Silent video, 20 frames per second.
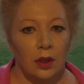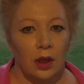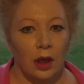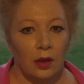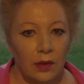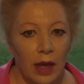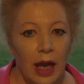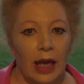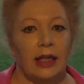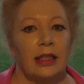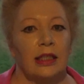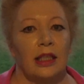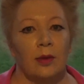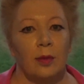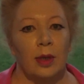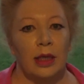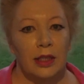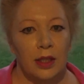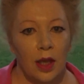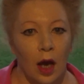of
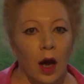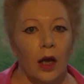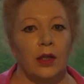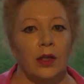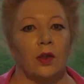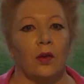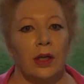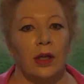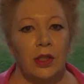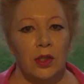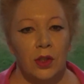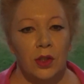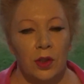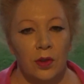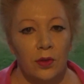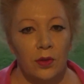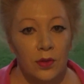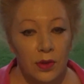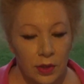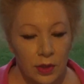academics, high degree
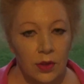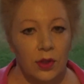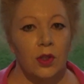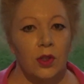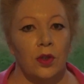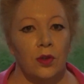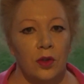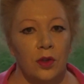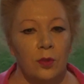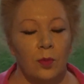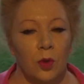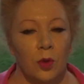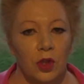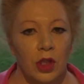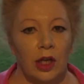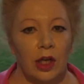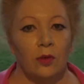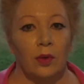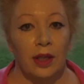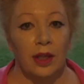students, and students more
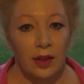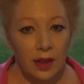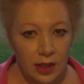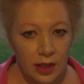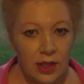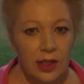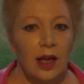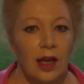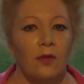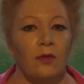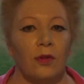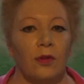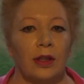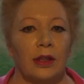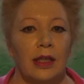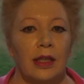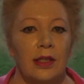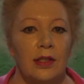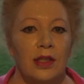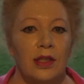generally that are suffering
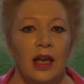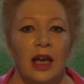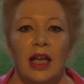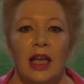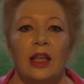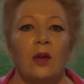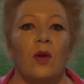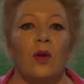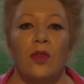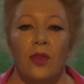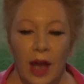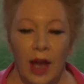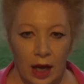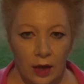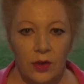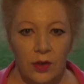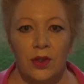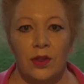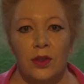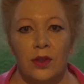this. There are
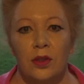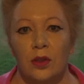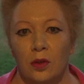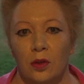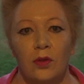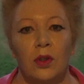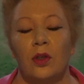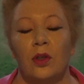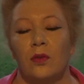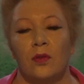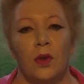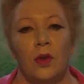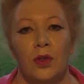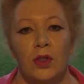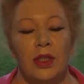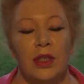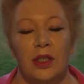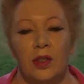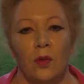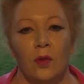thousands of
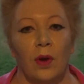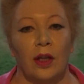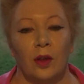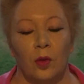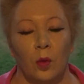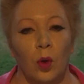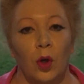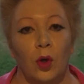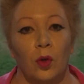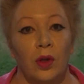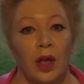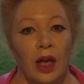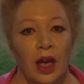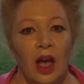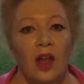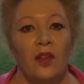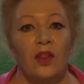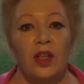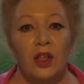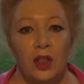universities around the world
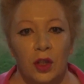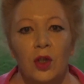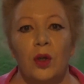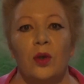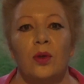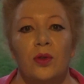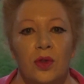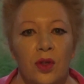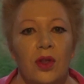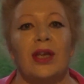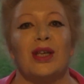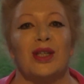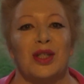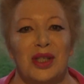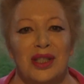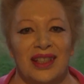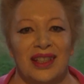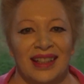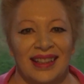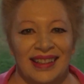that use
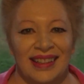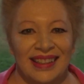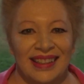this